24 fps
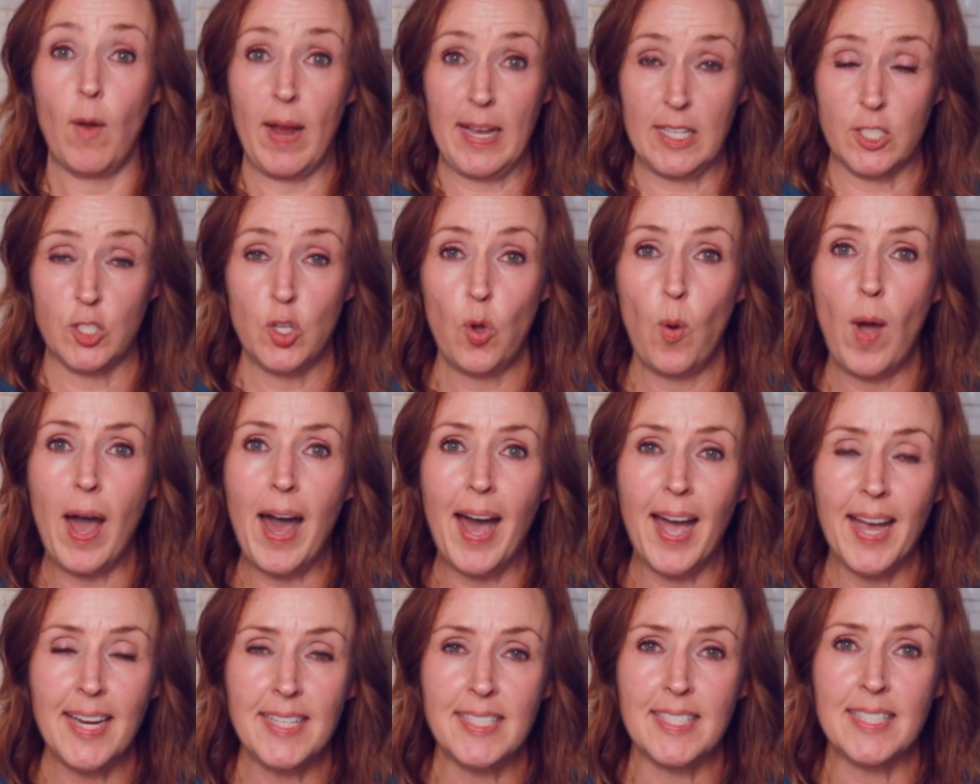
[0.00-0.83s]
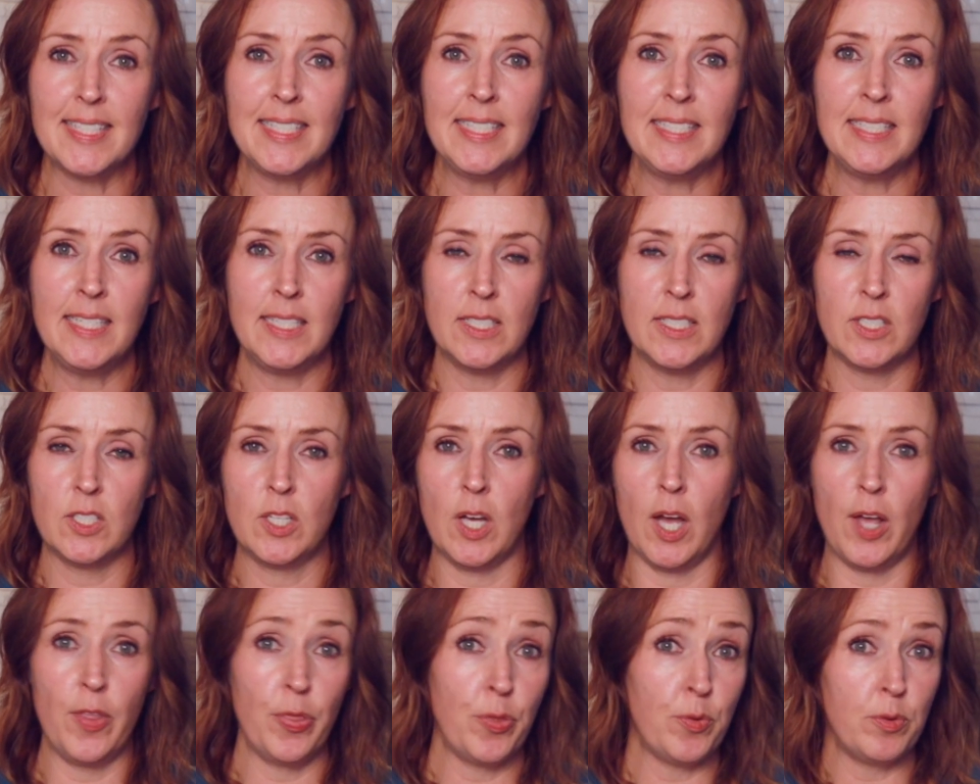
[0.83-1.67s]
right, so Iceland has
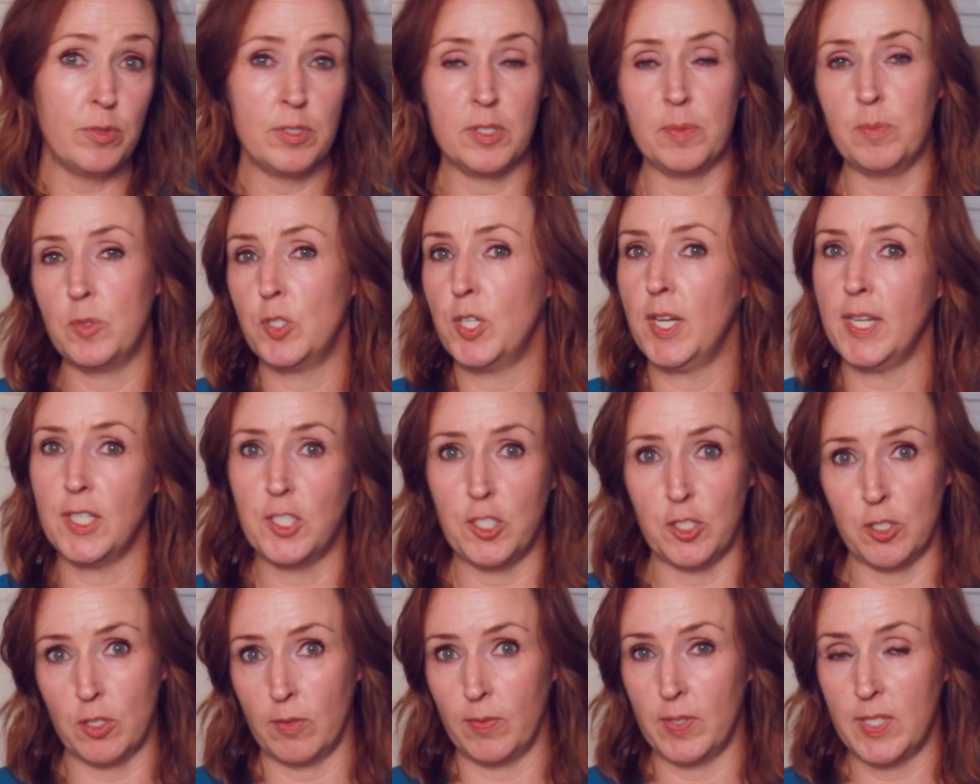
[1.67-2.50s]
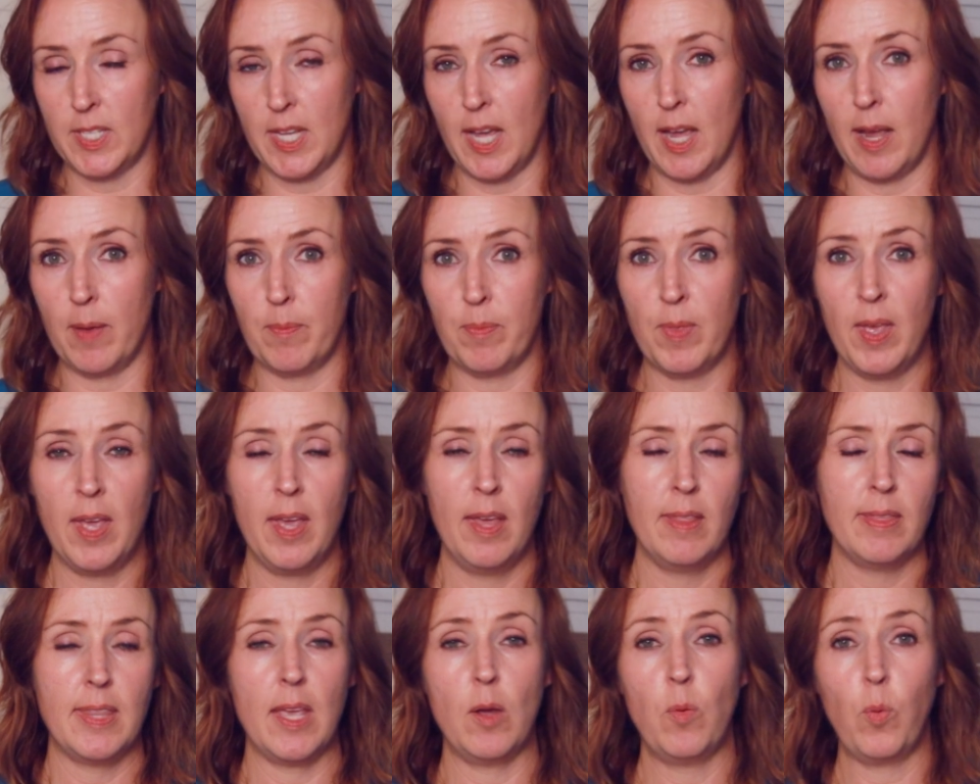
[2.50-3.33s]
gone through some changes over time.
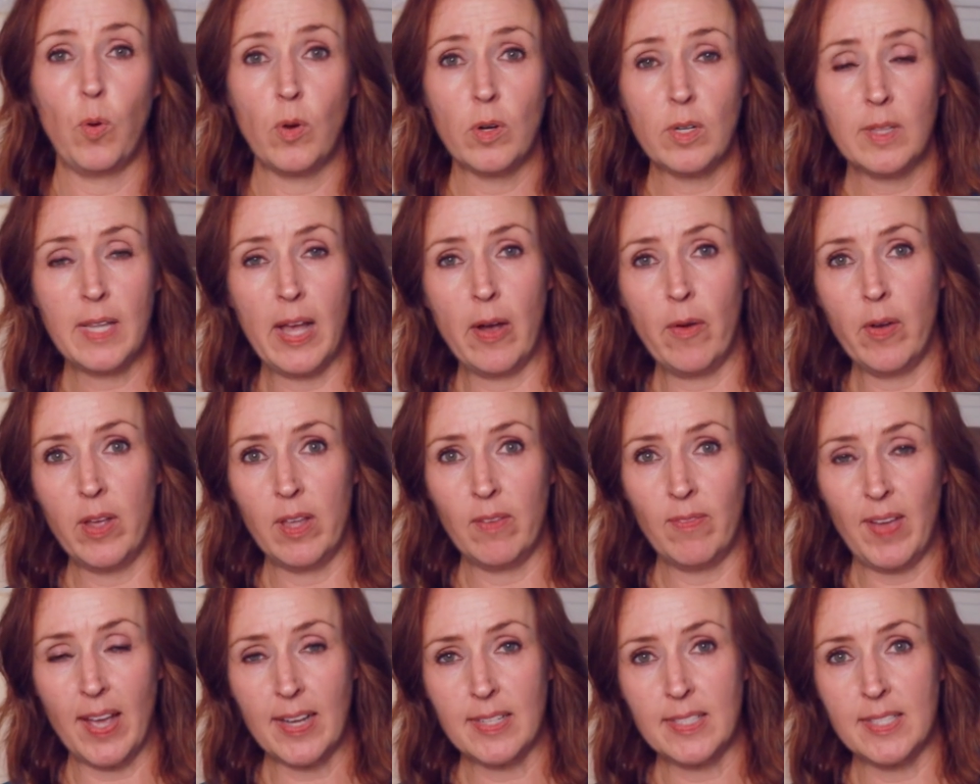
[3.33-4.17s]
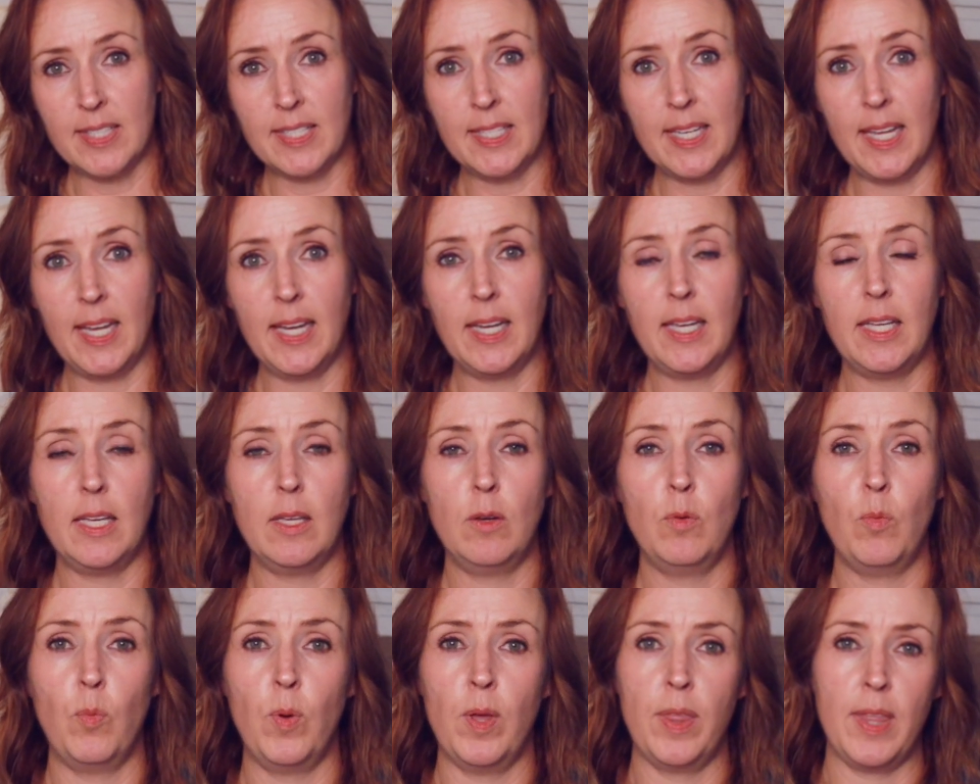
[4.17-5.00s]
They were allowing
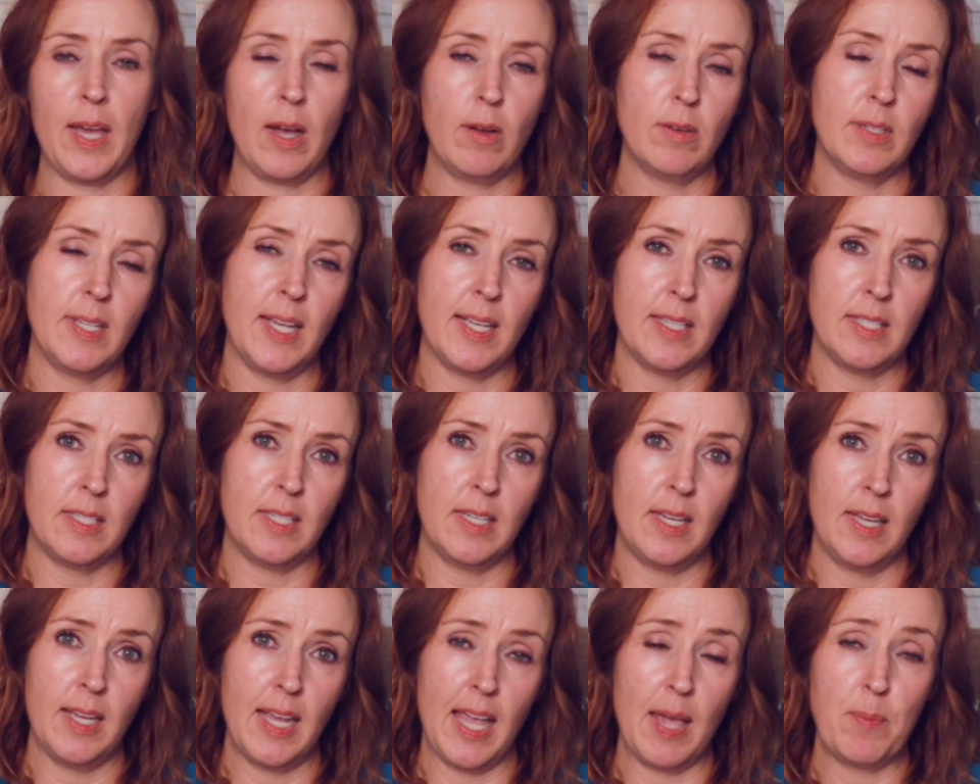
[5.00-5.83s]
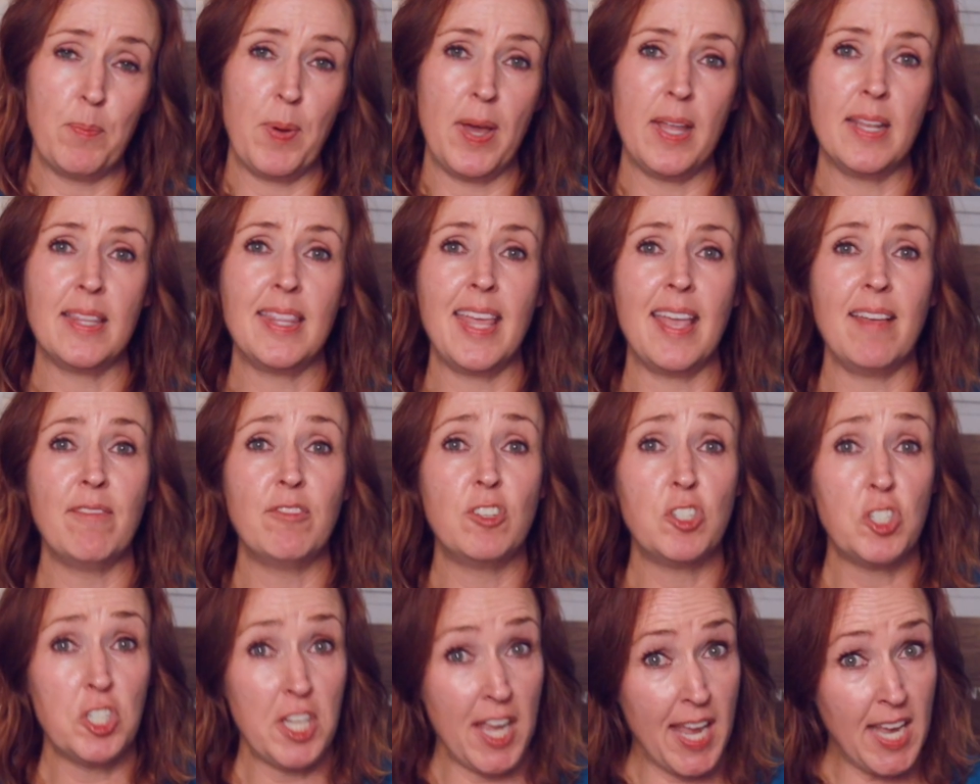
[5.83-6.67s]
vaccinated without testing, but they've
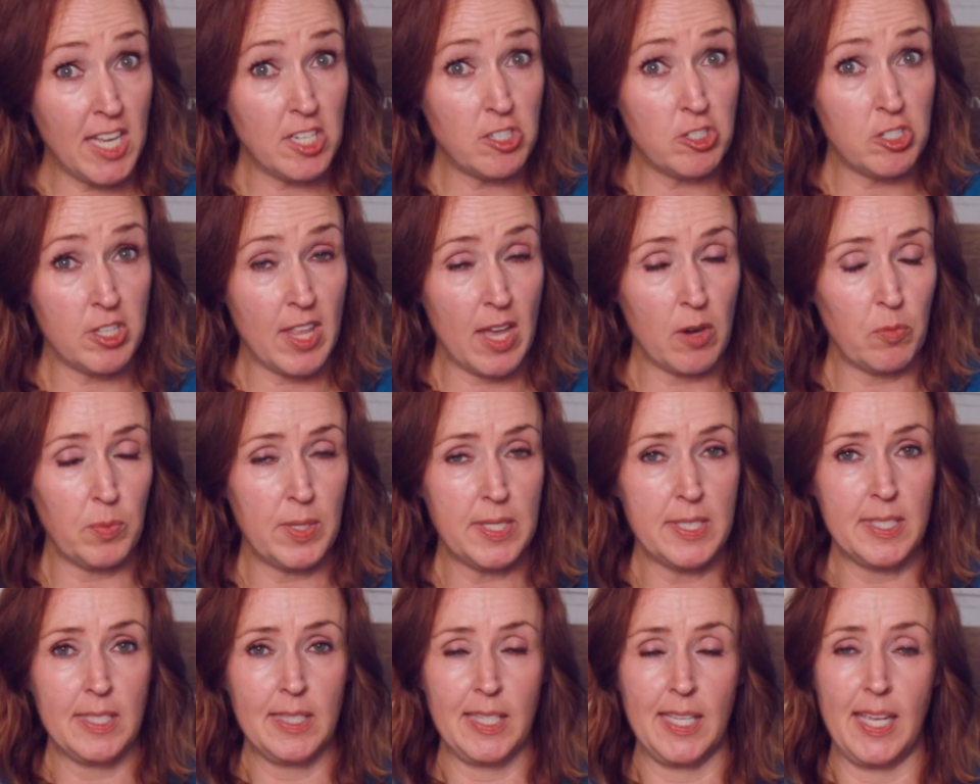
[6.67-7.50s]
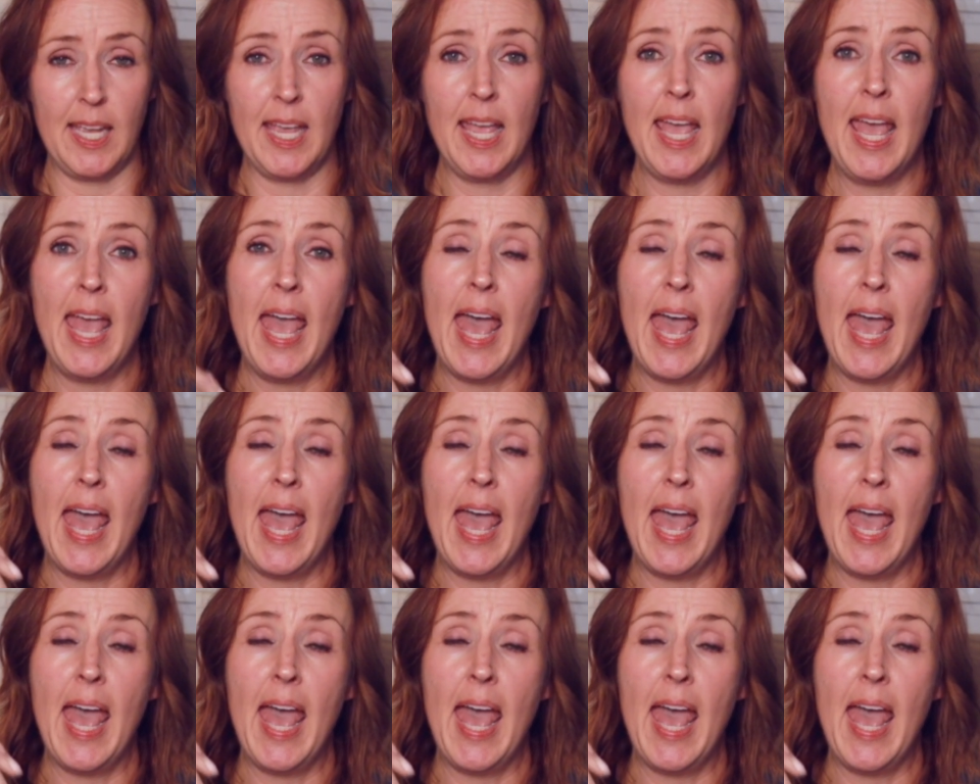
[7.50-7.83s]
changed that recently.